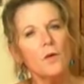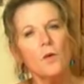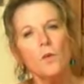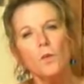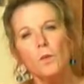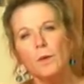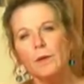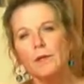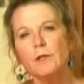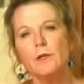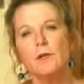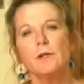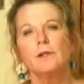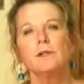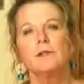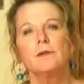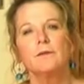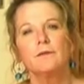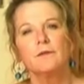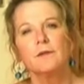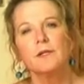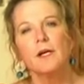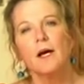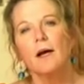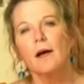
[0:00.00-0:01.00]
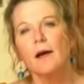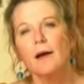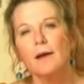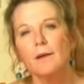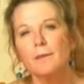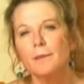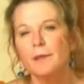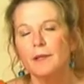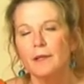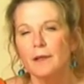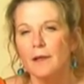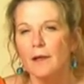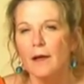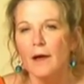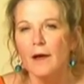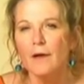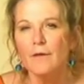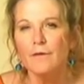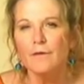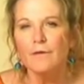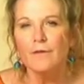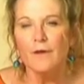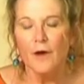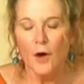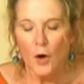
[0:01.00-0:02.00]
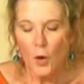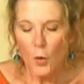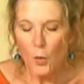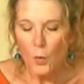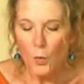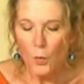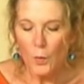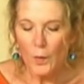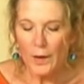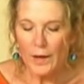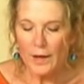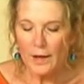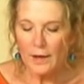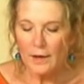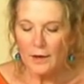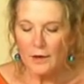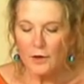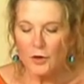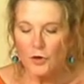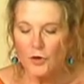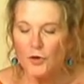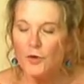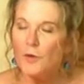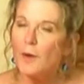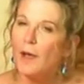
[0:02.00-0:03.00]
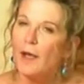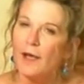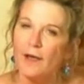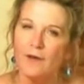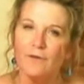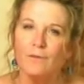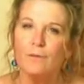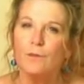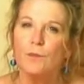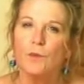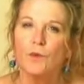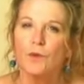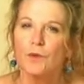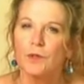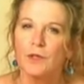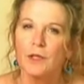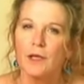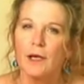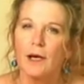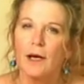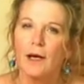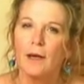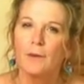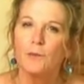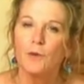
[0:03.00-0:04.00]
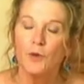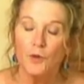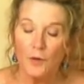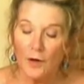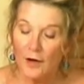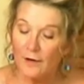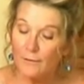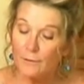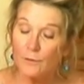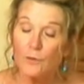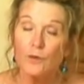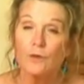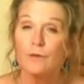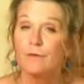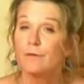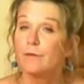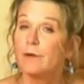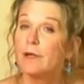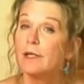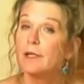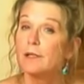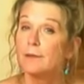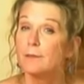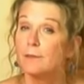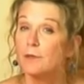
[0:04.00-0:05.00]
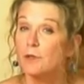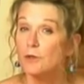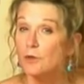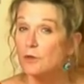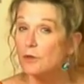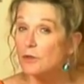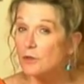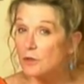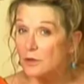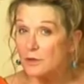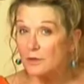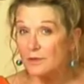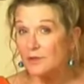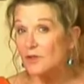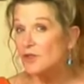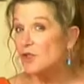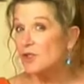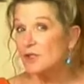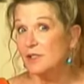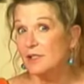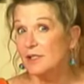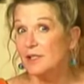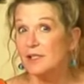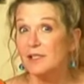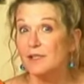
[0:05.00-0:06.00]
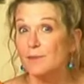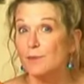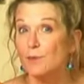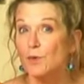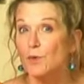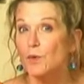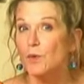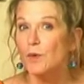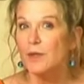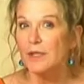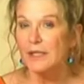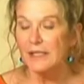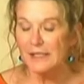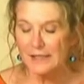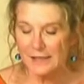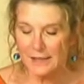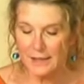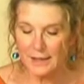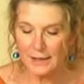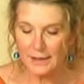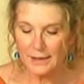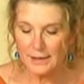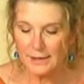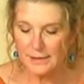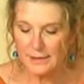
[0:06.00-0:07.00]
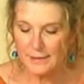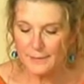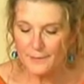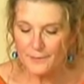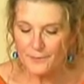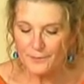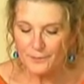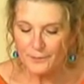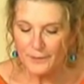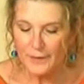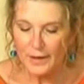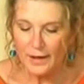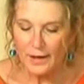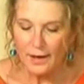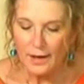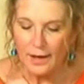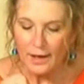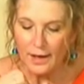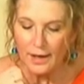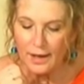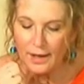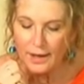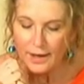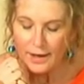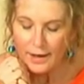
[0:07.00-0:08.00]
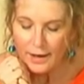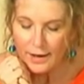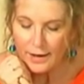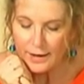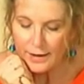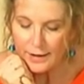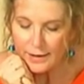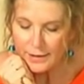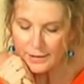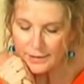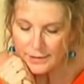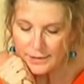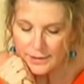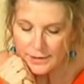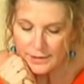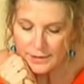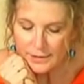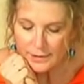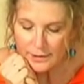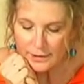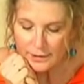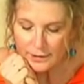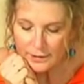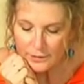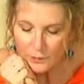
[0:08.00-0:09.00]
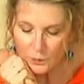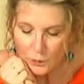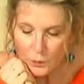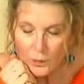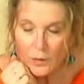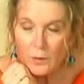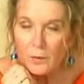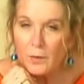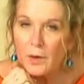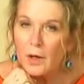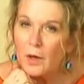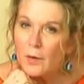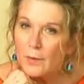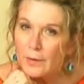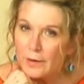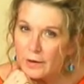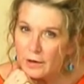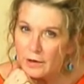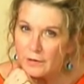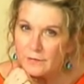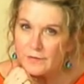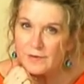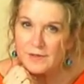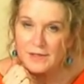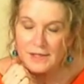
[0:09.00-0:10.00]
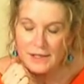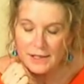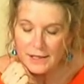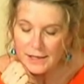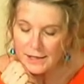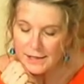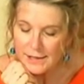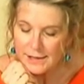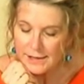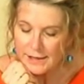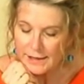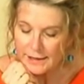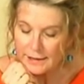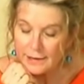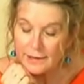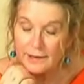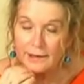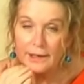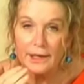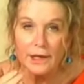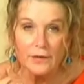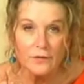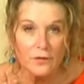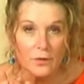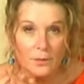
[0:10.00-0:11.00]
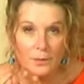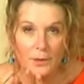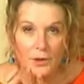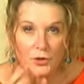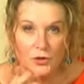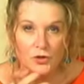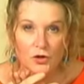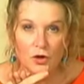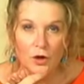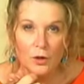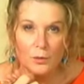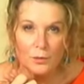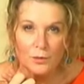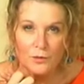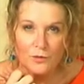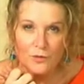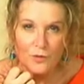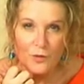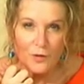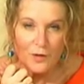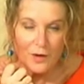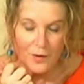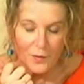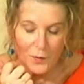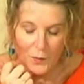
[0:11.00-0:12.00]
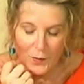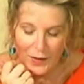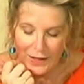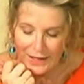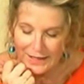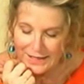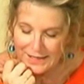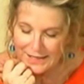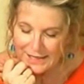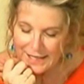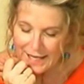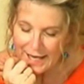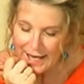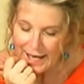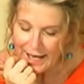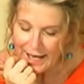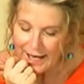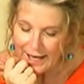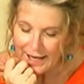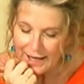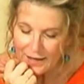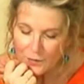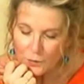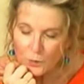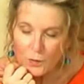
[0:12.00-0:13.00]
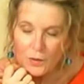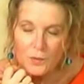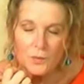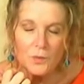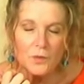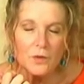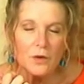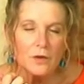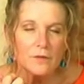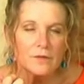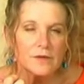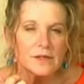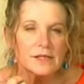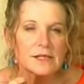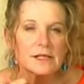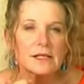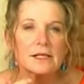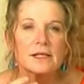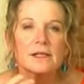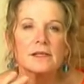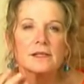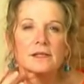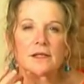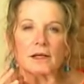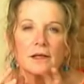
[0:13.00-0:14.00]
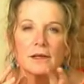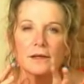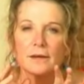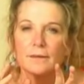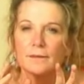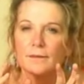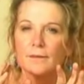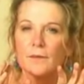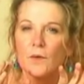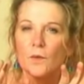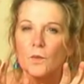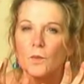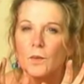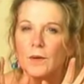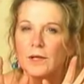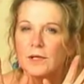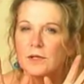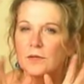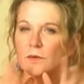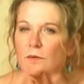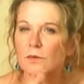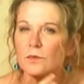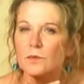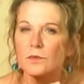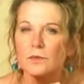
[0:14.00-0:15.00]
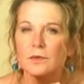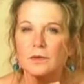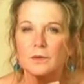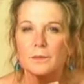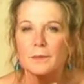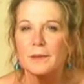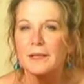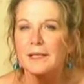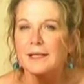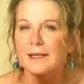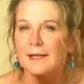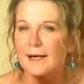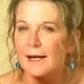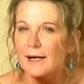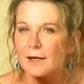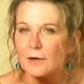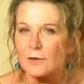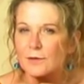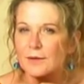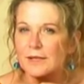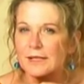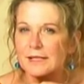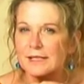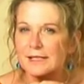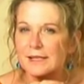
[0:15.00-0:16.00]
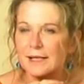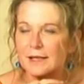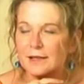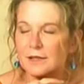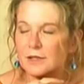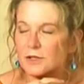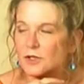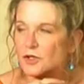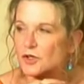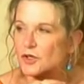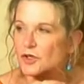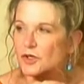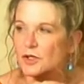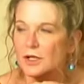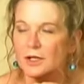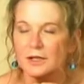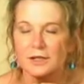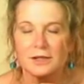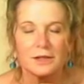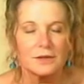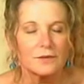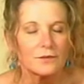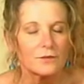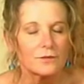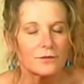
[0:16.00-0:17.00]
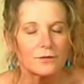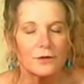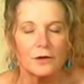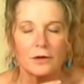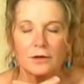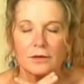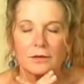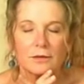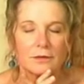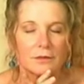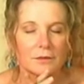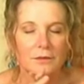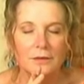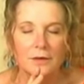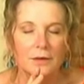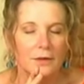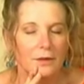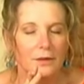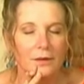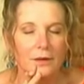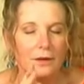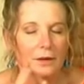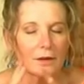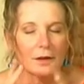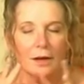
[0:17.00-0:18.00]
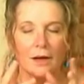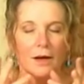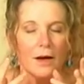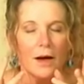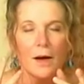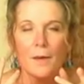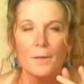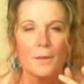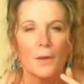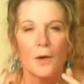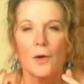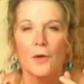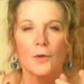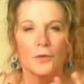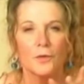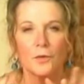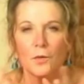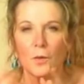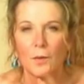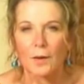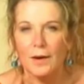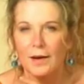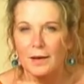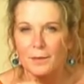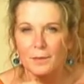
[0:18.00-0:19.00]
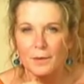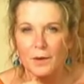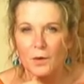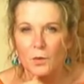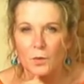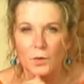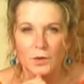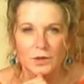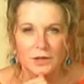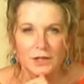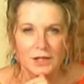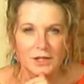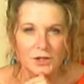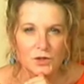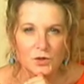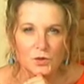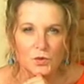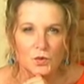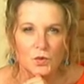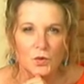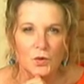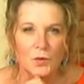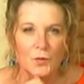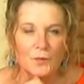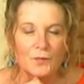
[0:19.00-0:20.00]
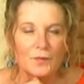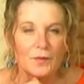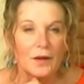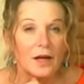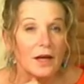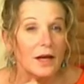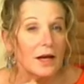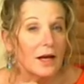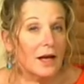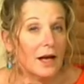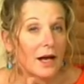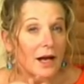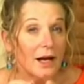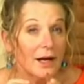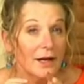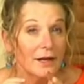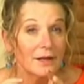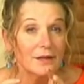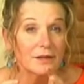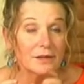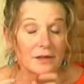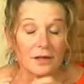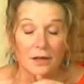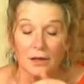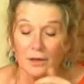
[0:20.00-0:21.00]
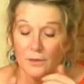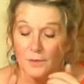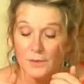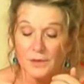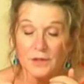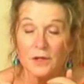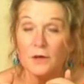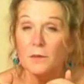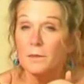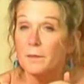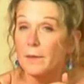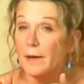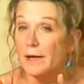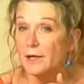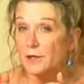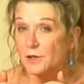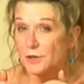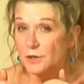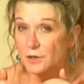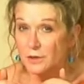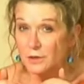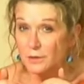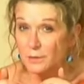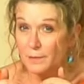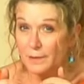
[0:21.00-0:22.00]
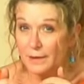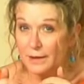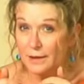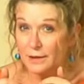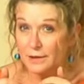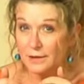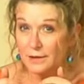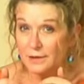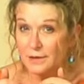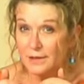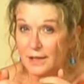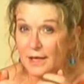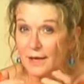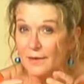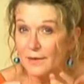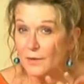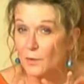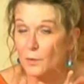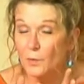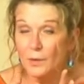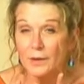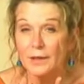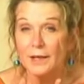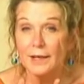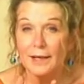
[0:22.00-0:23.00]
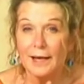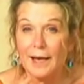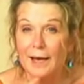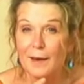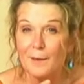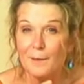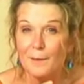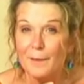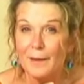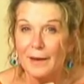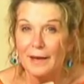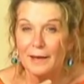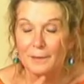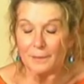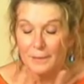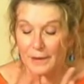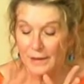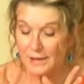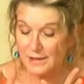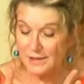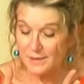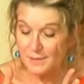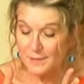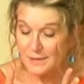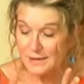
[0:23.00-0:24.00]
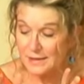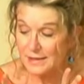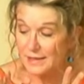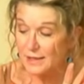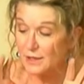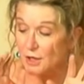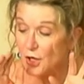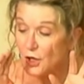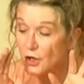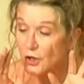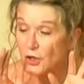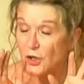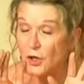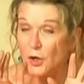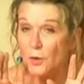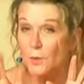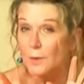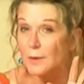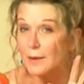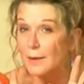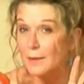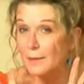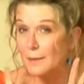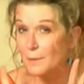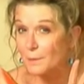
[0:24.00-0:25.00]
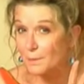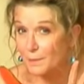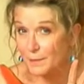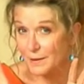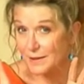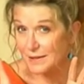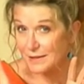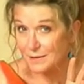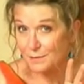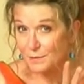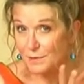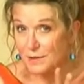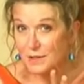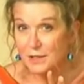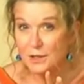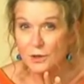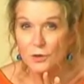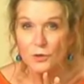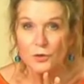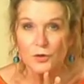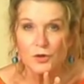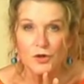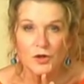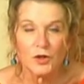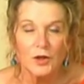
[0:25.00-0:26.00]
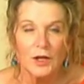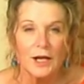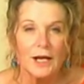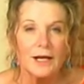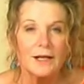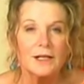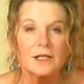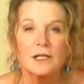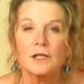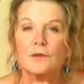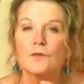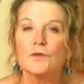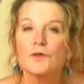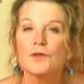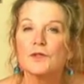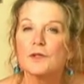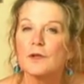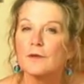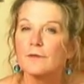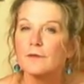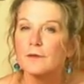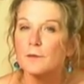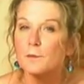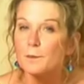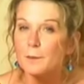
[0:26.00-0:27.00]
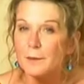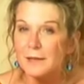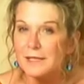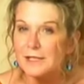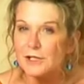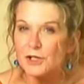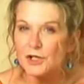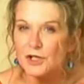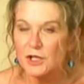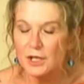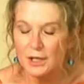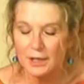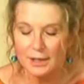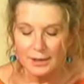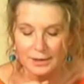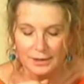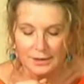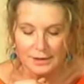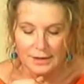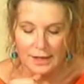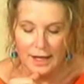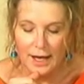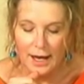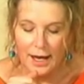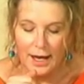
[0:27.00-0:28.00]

are windows of time in life where you have more time, you have more freedom to, to just explore these things. And we were going overseas and I gave up my job before I went. And when we were overseas, I went to all the big galleries and just felt blown away by what I saw. And I was so passionate about it that when I came back, my husband said, Go and get the best materials you can, give yourself the best chance.